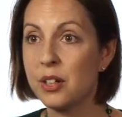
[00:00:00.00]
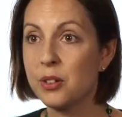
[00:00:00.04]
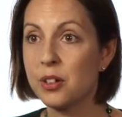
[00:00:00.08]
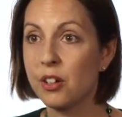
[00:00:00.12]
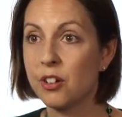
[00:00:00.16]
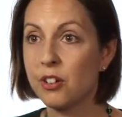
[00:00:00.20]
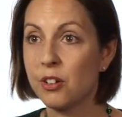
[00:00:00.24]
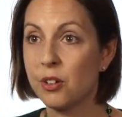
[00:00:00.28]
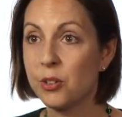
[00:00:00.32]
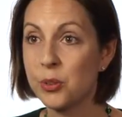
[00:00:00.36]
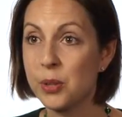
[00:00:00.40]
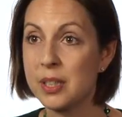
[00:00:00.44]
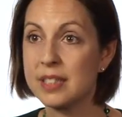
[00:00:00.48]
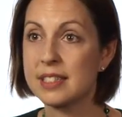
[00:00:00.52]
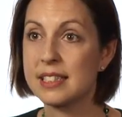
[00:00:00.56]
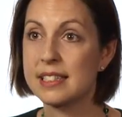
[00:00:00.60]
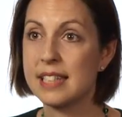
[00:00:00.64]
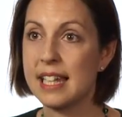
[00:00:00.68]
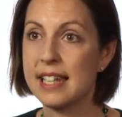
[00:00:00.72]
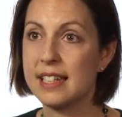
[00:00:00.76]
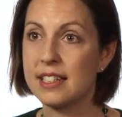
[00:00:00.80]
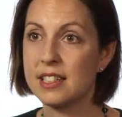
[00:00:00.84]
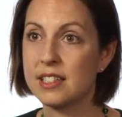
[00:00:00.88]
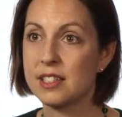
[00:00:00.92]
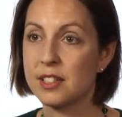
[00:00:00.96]
always
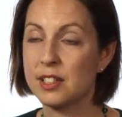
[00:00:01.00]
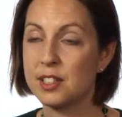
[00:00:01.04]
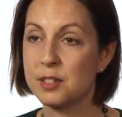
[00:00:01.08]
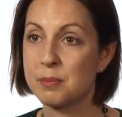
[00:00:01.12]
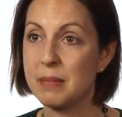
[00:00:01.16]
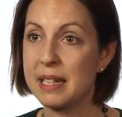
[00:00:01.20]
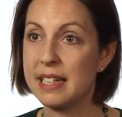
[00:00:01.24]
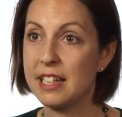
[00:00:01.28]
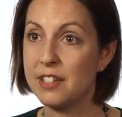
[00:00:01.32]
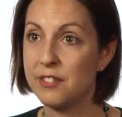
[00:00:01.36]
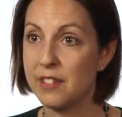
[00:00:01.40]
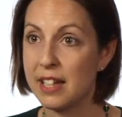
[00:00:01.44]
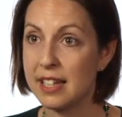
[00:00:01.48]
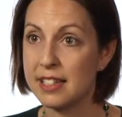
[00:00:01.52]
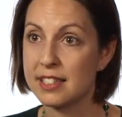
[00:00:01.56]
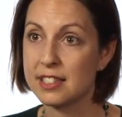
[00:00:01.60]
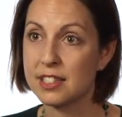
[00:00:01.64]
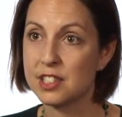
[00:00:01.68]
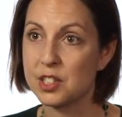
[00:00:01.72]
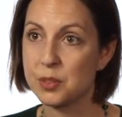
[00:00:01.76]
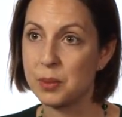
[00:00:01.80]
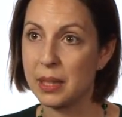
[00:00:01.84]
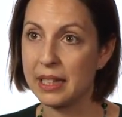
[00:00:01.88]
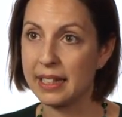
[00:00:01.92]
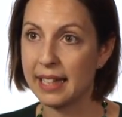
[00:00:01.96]
attend as many
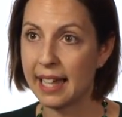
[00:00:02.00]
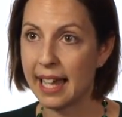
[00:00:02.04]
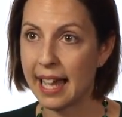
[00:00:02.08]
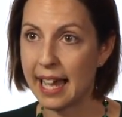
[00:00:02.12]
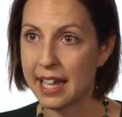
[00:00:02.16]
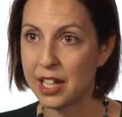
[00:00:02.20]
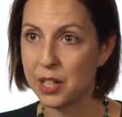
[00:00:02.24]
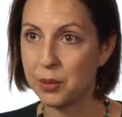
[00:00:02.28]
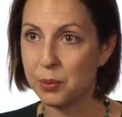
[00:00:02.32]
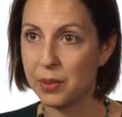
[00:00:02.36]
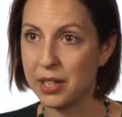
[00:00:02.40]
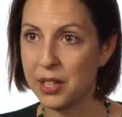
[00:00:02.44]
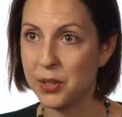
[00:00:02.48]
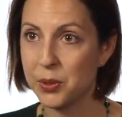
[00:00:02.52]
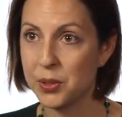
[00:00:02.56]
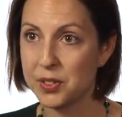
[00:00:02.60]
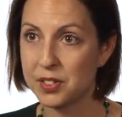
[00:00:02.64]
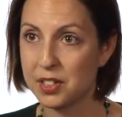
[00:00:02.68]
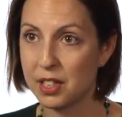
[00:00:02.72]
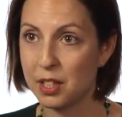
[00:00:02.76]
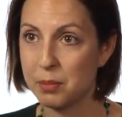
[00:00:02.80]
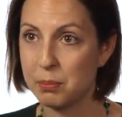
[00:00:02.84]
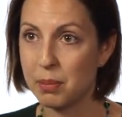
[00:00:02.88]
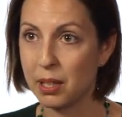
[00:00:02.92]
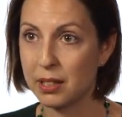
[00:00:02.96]
events as we can, and we
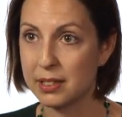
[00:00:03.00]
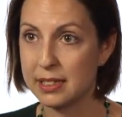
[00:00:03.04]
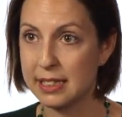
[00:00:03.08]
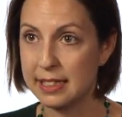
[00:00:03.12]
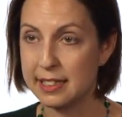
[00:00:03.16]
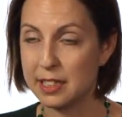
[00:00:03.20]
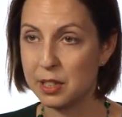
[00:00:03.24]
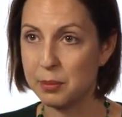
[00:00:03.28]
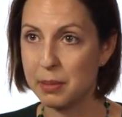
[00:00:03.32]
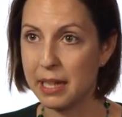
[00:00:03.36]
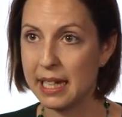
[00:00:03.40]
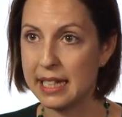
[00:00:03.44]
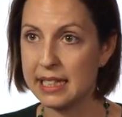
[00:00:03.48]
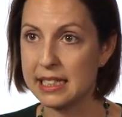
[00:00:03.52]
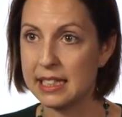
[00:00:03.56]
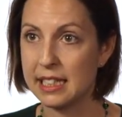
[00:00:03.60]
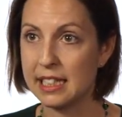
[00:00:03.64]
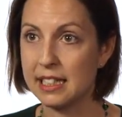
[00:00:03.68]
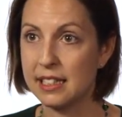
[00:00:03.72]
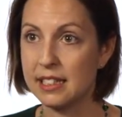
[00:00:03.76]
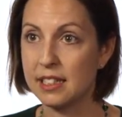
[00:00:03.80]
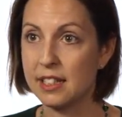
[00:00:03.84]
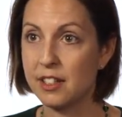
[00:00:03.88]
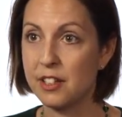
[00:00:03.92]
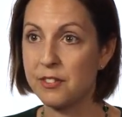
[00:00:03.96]
also participate
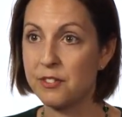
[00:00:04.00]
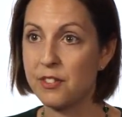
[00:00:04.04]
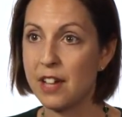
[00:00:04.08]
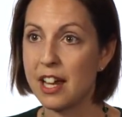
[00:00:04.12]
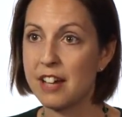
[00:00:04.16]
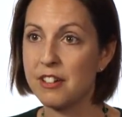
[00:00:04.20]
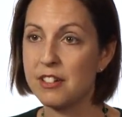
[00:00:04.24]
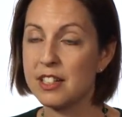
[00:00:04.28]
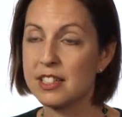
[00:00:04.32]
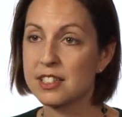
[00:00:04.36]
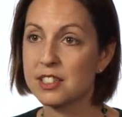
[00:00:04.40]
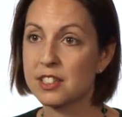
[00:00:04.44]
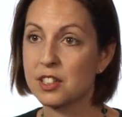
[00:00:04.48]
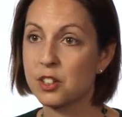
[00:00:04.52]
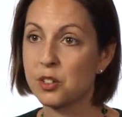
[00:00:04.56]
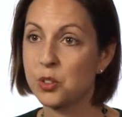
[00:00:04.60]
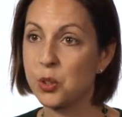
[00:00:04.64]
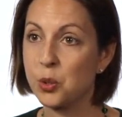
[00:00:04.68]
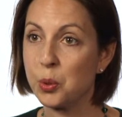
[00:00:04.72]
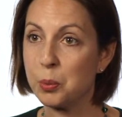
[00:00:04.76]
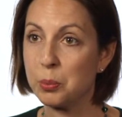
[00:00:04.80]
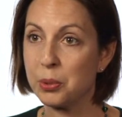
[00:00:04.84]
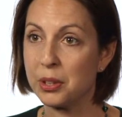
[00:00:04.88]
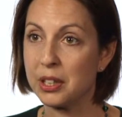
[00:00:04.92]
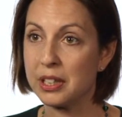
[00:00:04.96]
in various
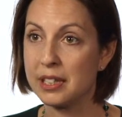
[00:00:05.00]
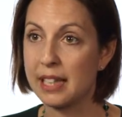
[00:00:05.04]
corporate